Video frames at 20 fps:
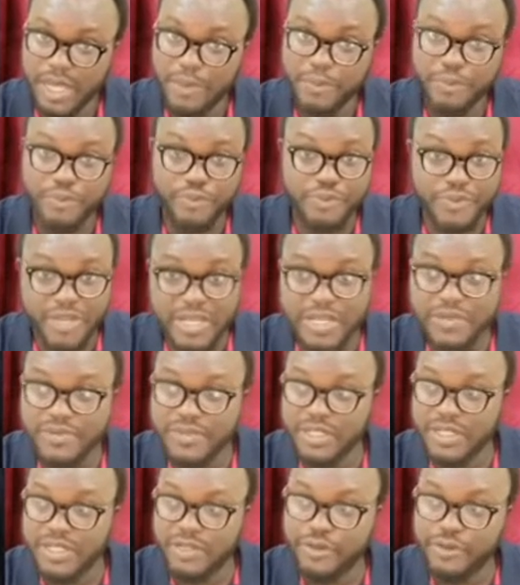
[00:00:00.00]
I'm really,
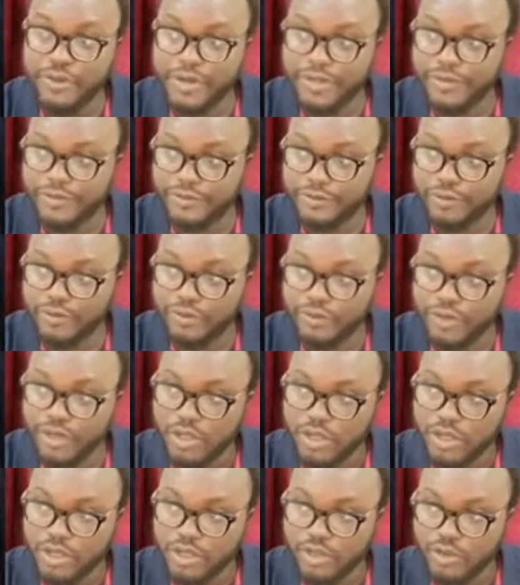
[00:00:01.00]
really grateful.
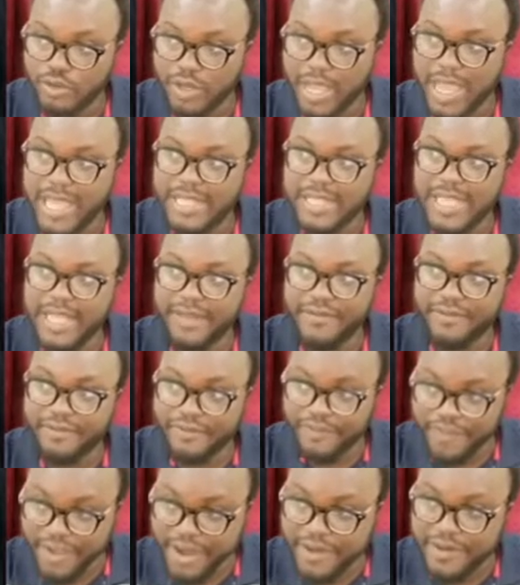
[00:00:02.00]
You guys are
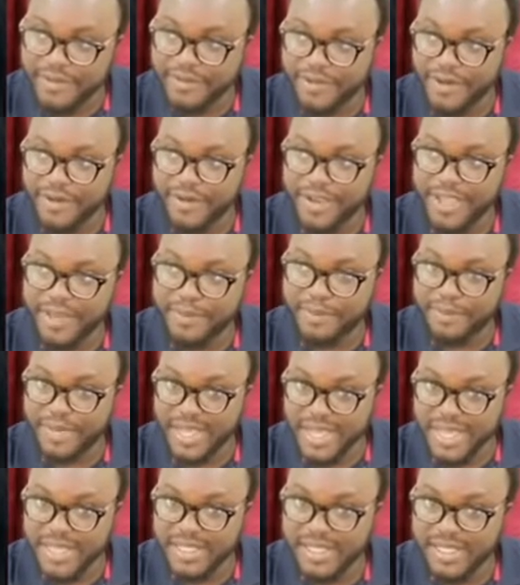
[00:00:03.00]
very, very
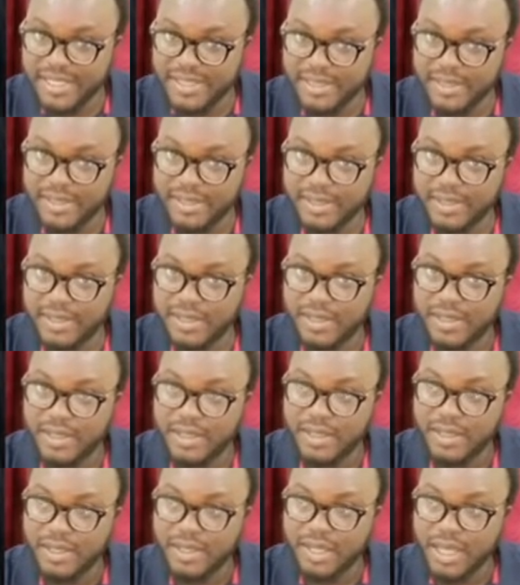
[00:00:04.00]
amazing.
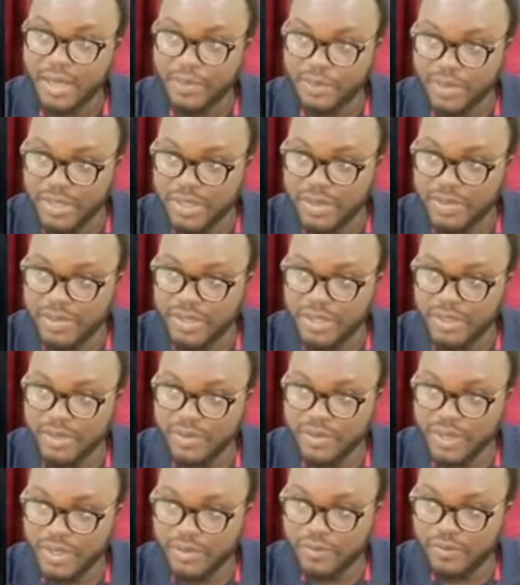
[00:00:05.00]
I'm really, really
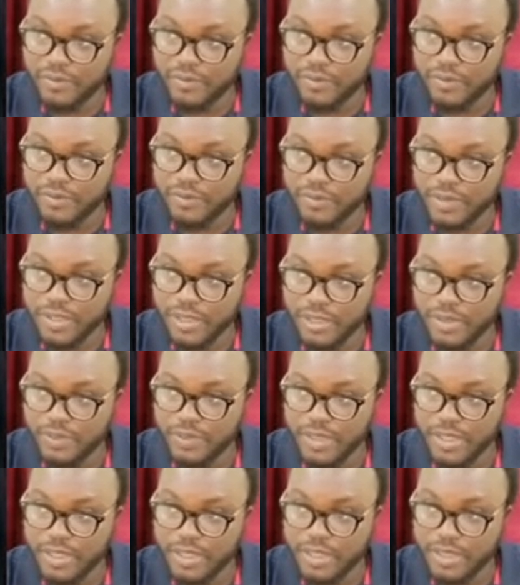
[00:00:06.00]
grateful. It's
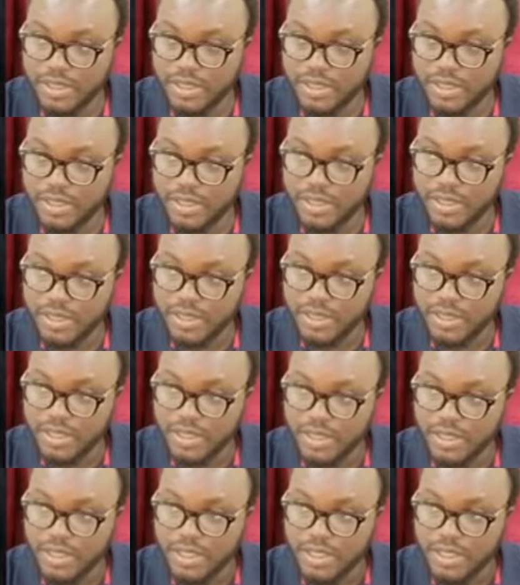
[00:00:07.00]
been
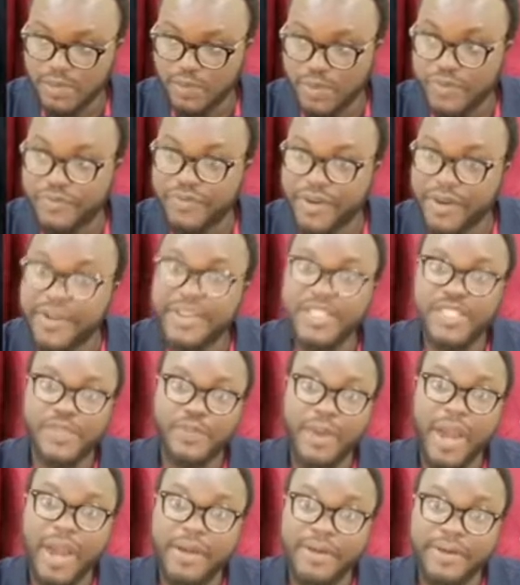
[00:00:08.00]
very
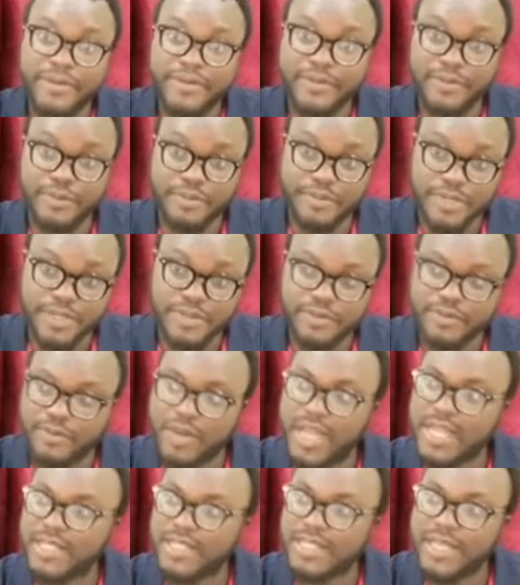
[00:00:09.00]
inspiring for me.
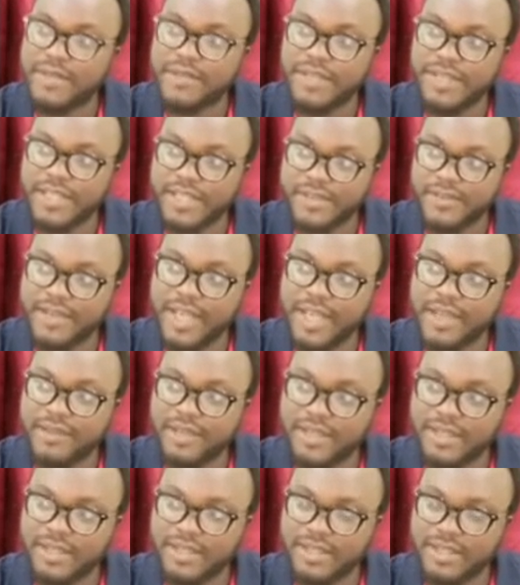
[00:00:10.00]
Was there video I
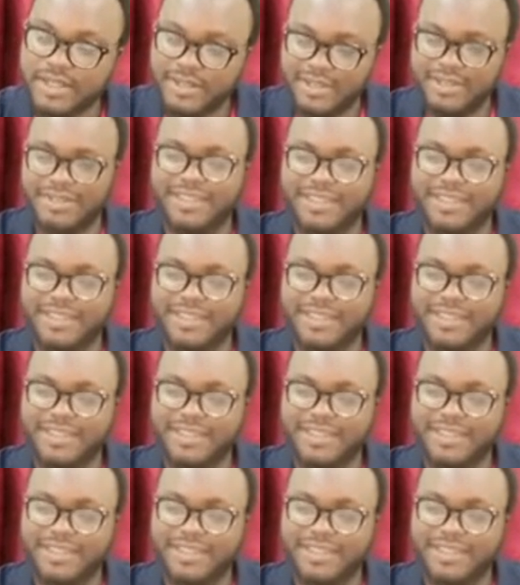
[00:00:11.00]
have then?